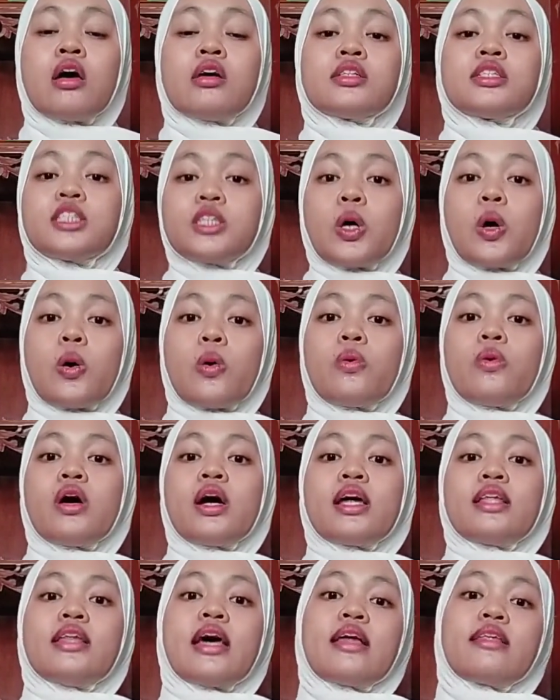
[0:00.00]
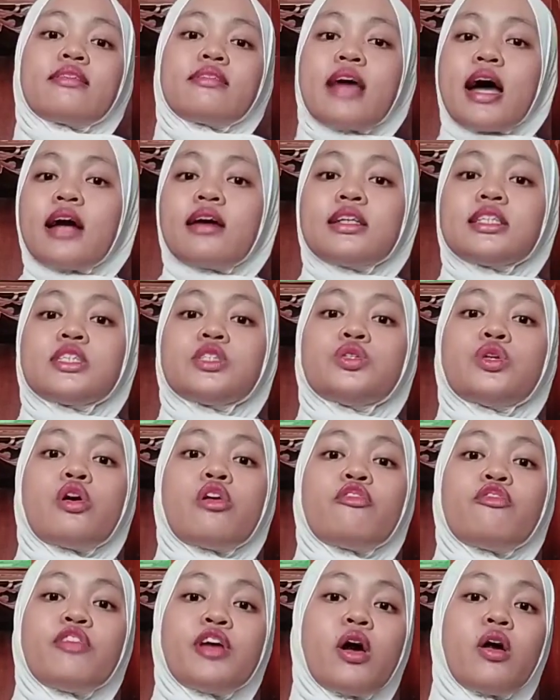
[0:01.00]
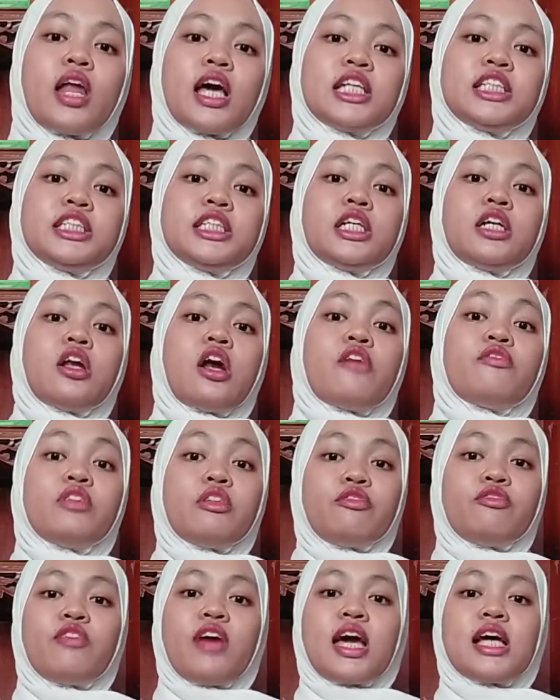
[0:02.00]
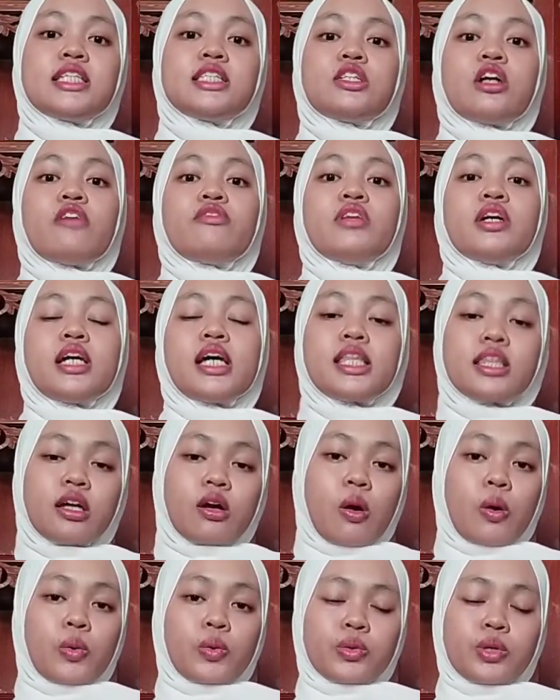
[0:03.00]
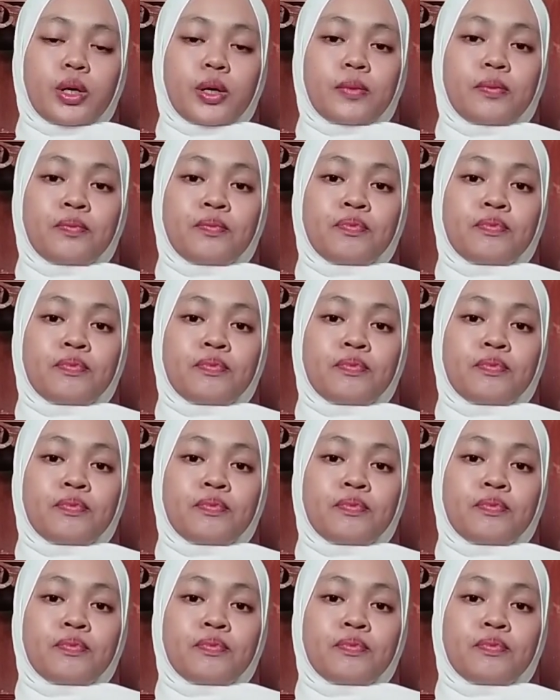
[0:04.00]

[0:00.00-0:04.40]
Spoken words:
so that there is no violation of the face of the interlocutor.